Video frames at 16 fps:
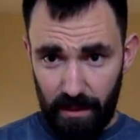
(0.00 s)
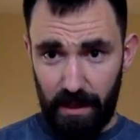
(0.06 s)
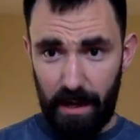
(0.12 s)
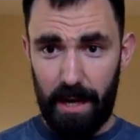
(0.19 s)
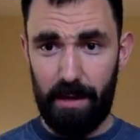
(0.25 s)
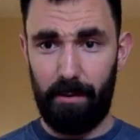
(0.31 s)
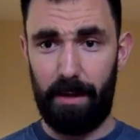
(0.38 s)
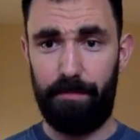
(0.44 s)

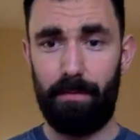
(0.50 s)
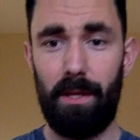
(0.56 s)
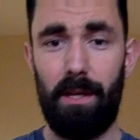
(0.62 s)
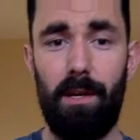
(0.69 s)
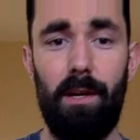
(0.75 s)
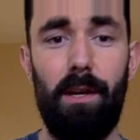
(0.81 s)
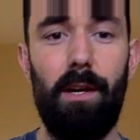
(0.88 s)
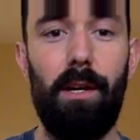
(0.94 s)
Anyway,
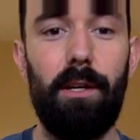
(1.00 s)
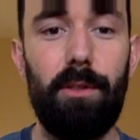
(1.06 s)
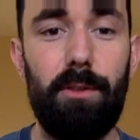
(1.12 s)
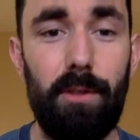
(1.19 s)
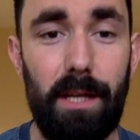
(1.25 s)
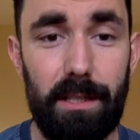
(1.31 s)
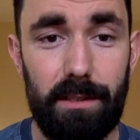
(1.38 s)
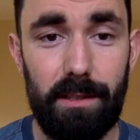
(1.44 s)
to
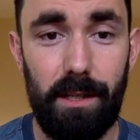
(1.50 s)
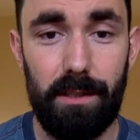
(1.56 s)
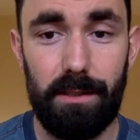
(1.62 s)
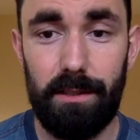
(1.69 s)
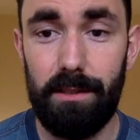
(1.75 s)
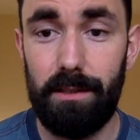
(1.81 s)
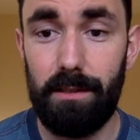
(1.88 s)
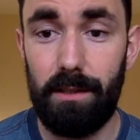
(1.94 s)
get
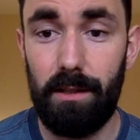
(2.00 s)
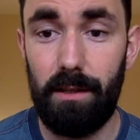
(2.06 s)
started,